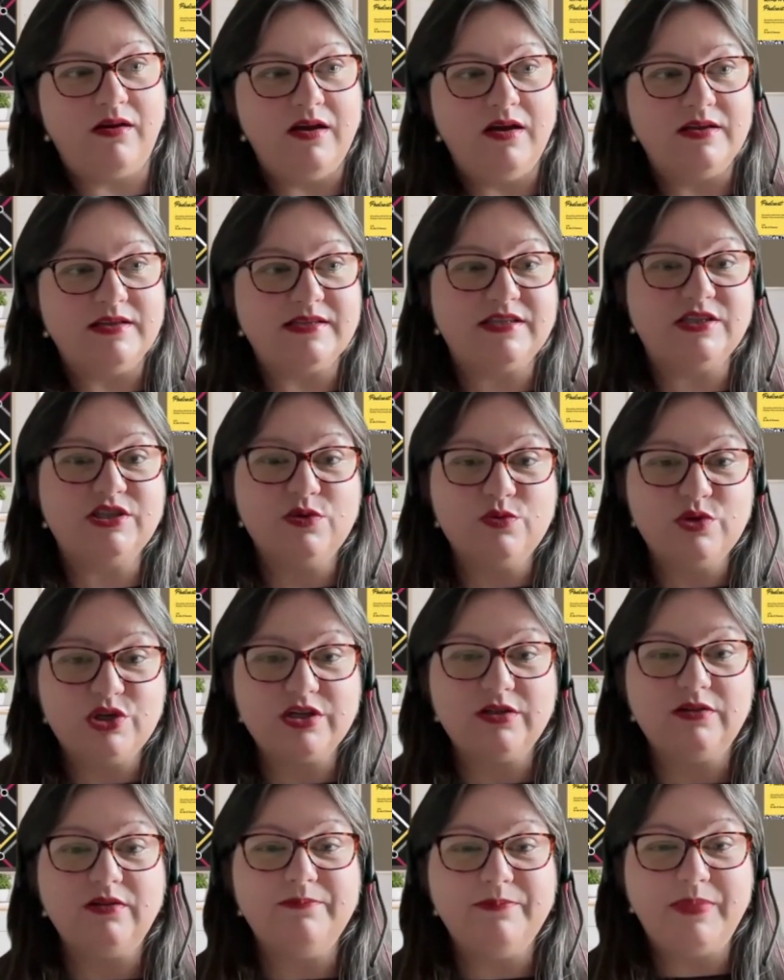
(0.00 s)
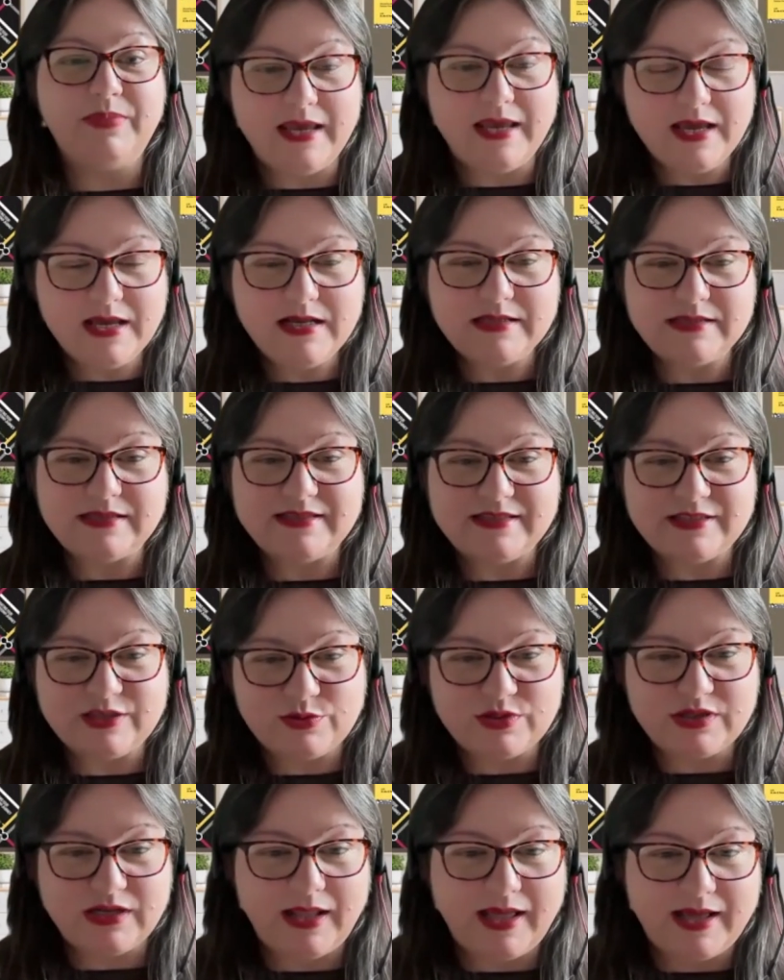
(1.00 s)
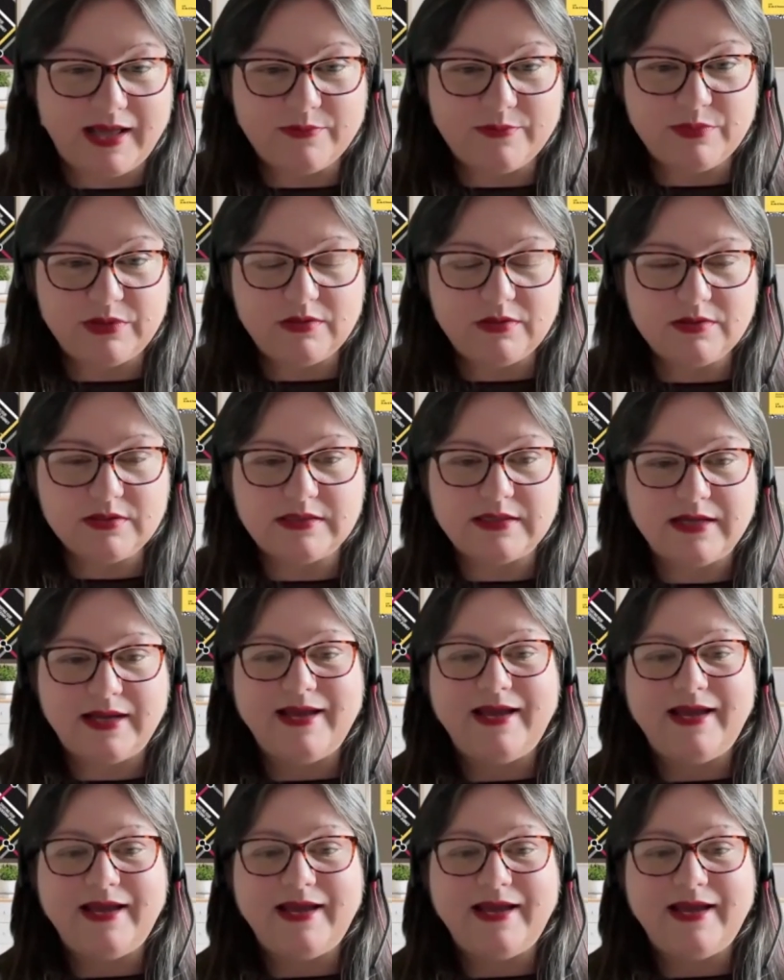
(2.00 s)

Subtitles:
social beings and social animals,